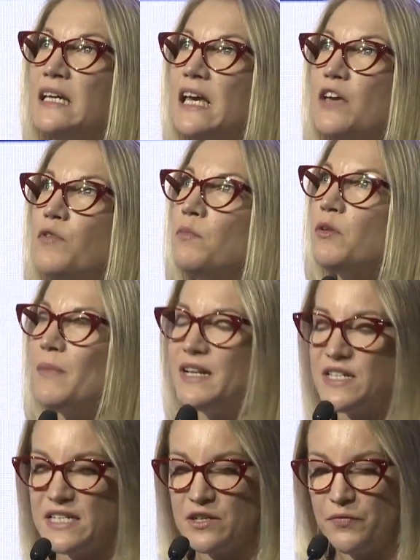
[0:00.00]
If
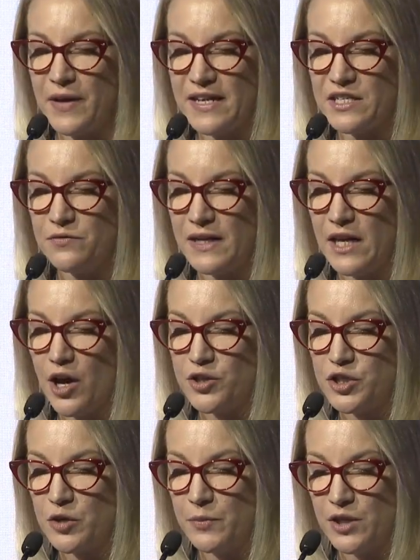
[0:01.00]
implemented effectively,
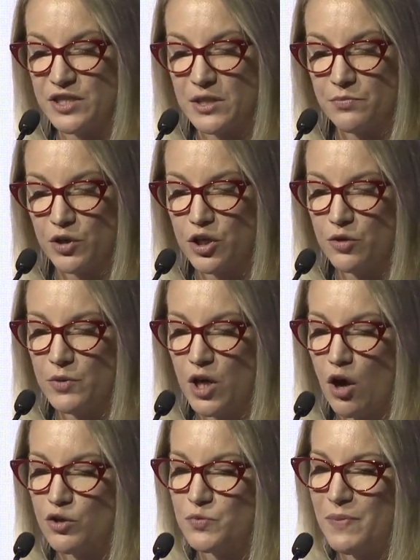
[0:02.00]
host community procurement
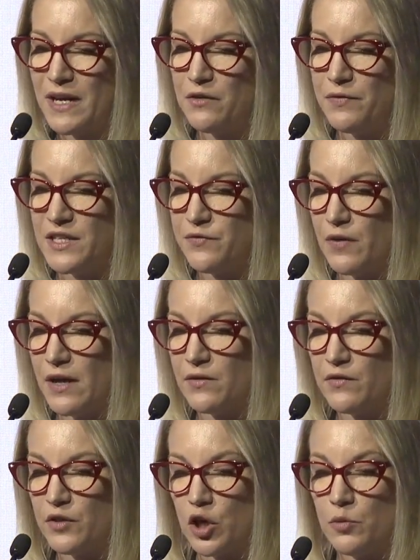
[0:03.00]
holds benefits for
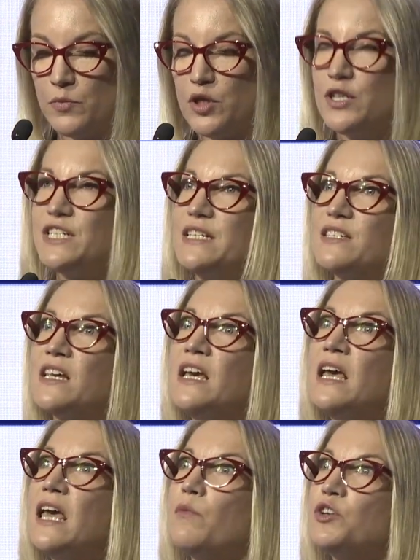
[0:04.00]
the communities
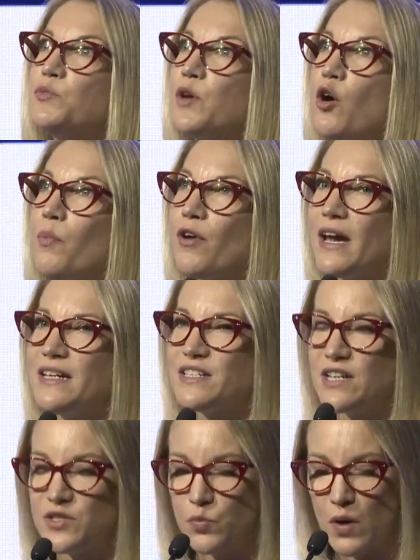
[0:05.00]
in which we operate,
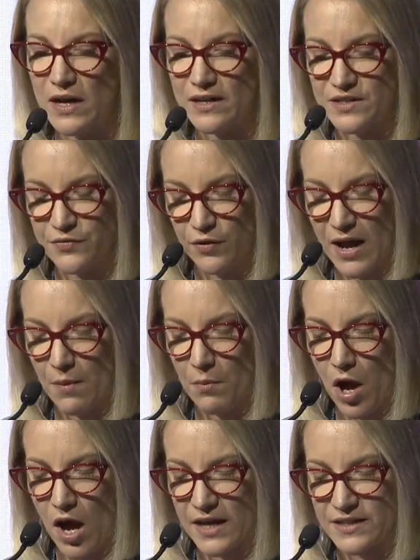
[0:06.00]
as well as for our
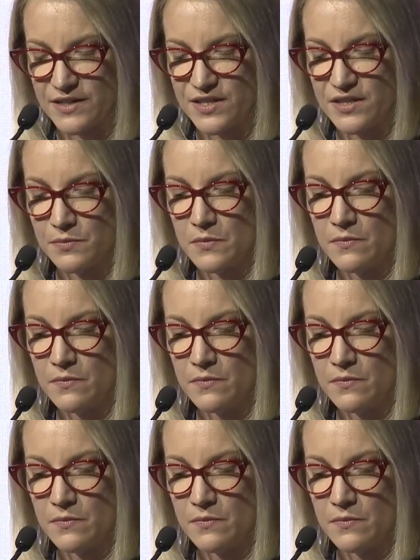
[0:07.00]
mines.